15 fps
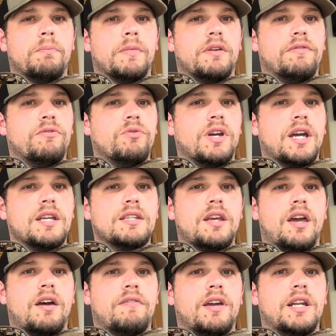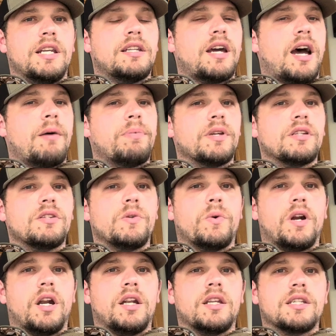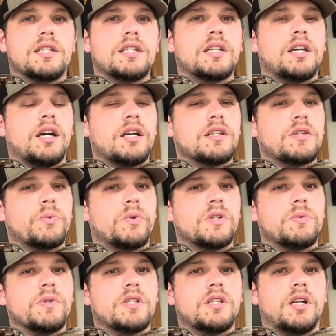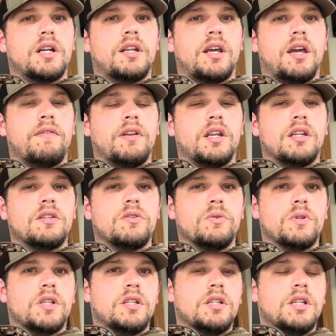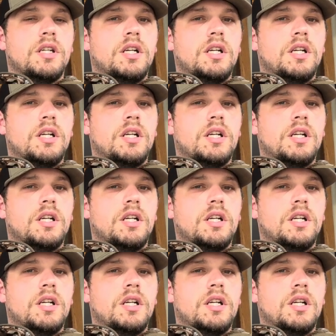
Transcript: If you guys have any topics you want to discuss once we start diving into it,